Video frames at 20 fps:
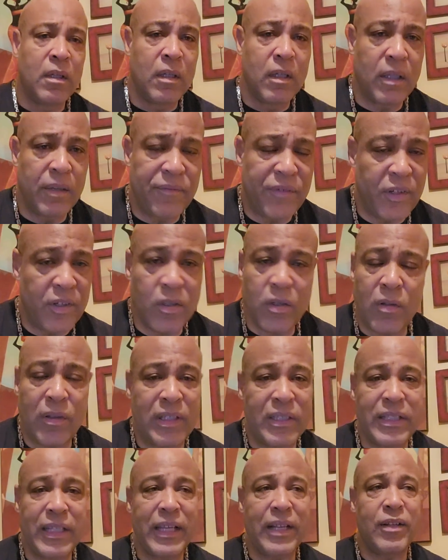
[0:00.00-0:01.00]
If you could
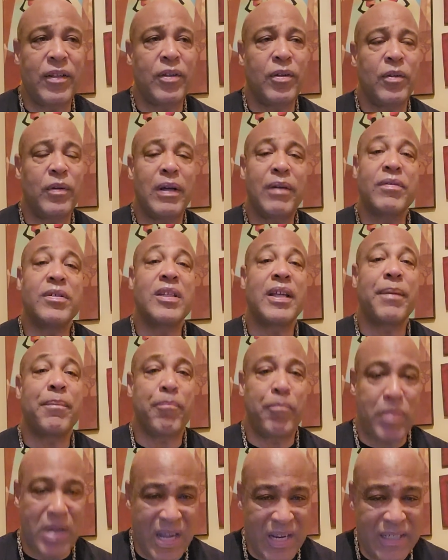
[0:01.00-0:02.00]
only take two, I would say
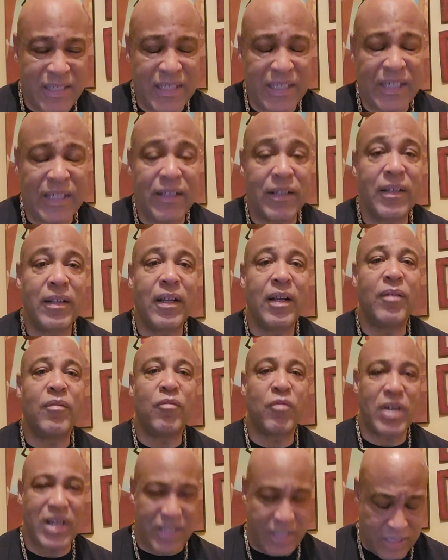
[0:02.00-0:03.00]
boxing
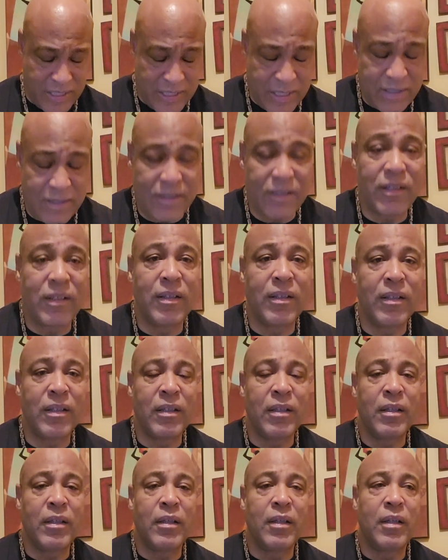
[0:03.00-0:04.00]
and wrestling,
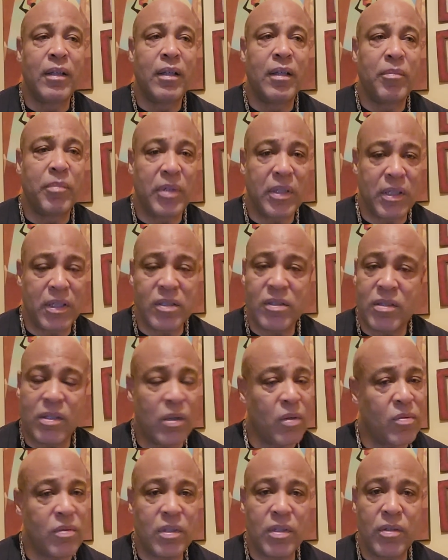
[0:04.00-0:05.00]
because
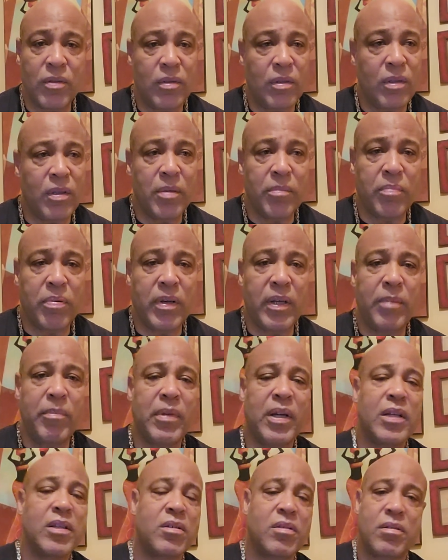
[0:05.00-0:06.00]
those two you can pretty
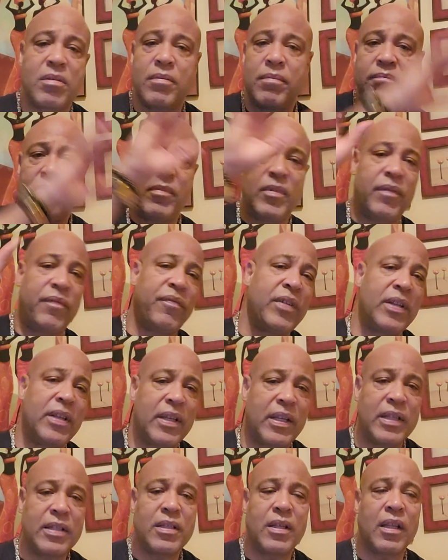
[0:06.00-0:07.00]
much defend
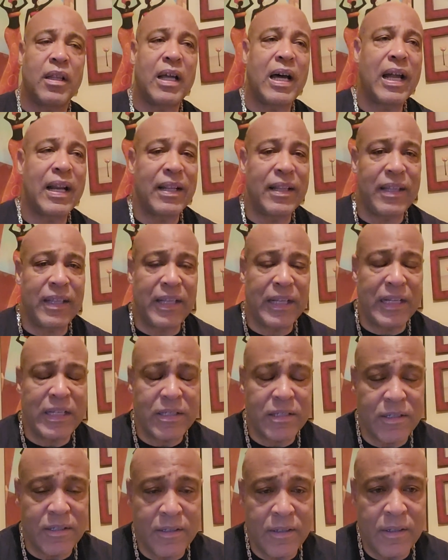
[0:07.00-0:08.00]
against a lot of
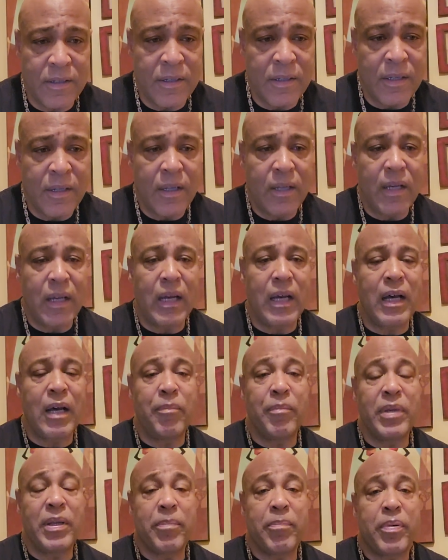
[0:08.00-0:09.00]
things.
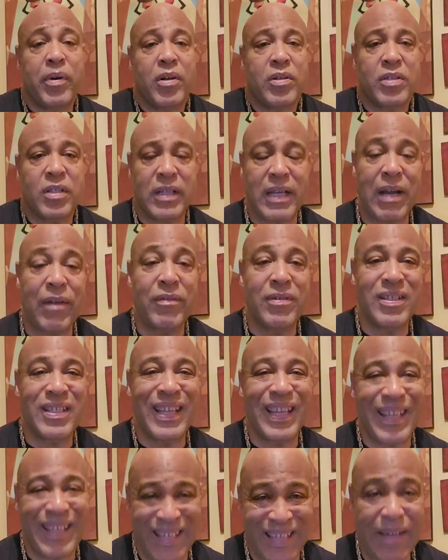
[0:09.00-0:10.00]
Me personally, I would
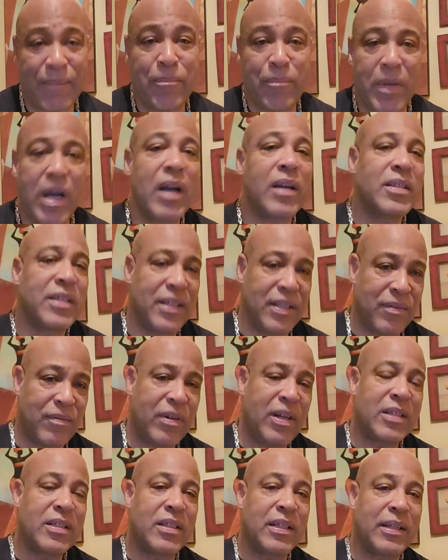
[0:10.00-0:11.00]
say kickboxing and
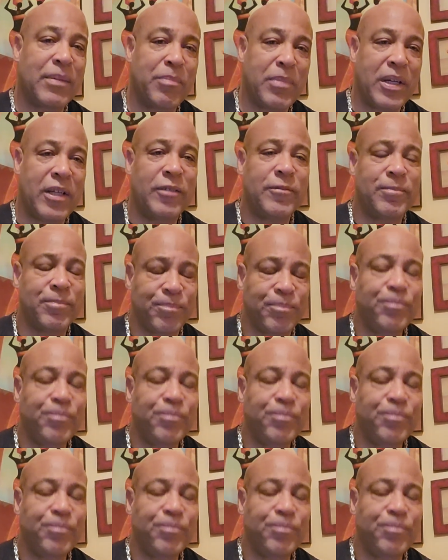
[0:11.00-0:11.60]
wrestling, but